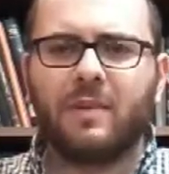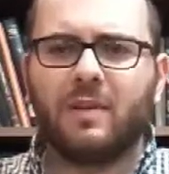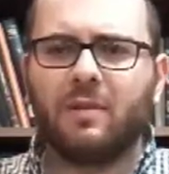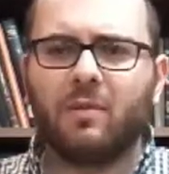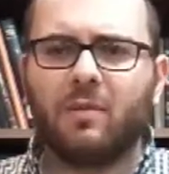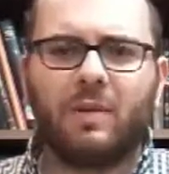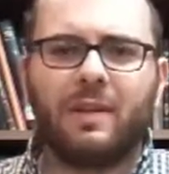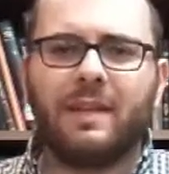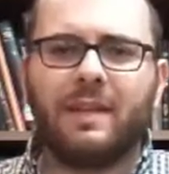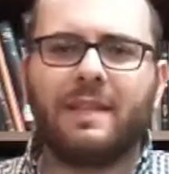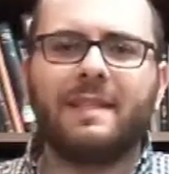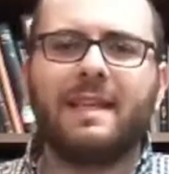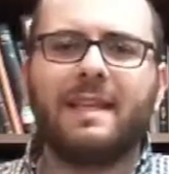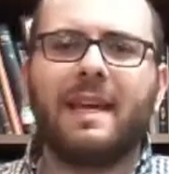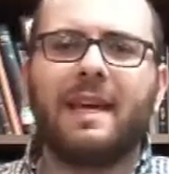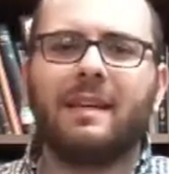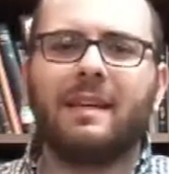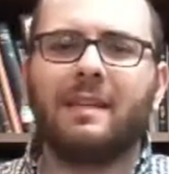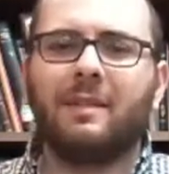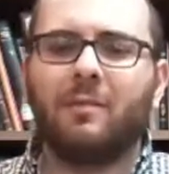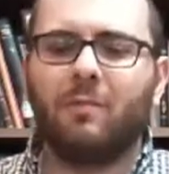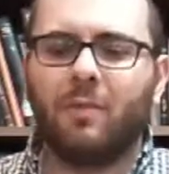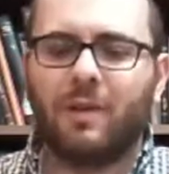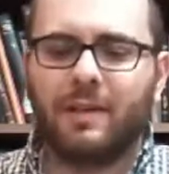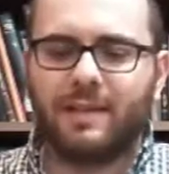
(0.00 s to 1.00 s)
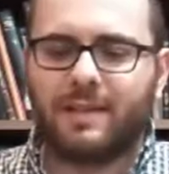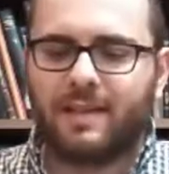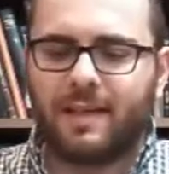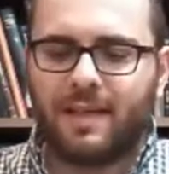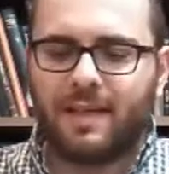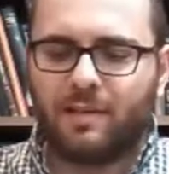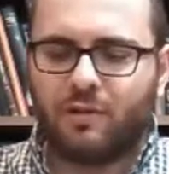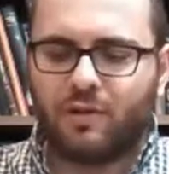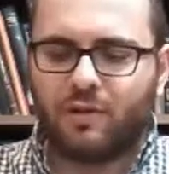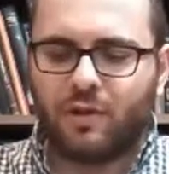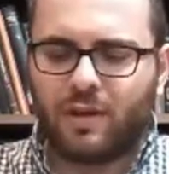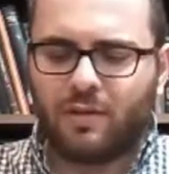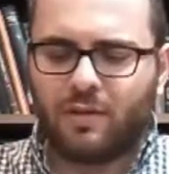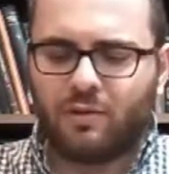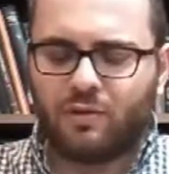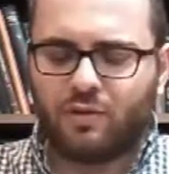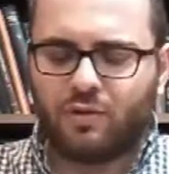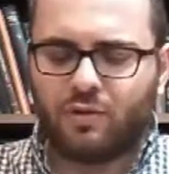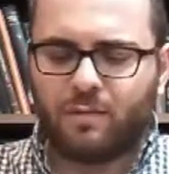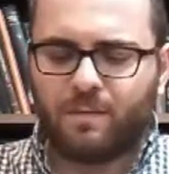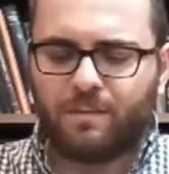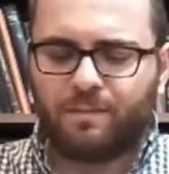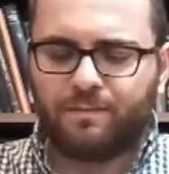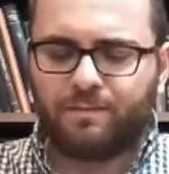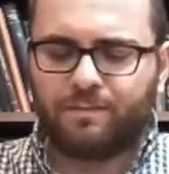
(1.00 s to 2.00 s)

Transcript: So what exactly was that change?